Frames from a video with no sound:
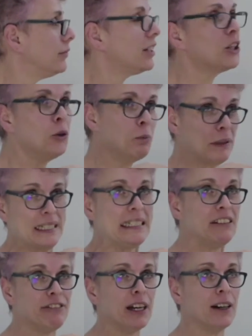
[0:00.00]
I couldn't
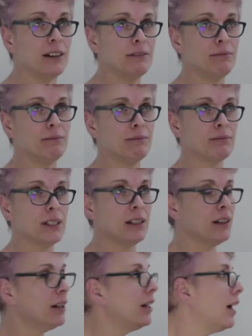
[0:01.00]
believe it.
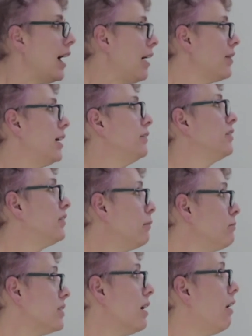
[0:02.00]
And then
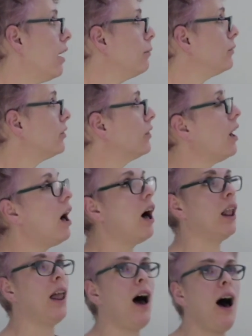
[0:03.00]
sometimes
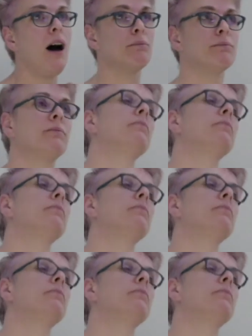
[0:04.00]
I'll hum.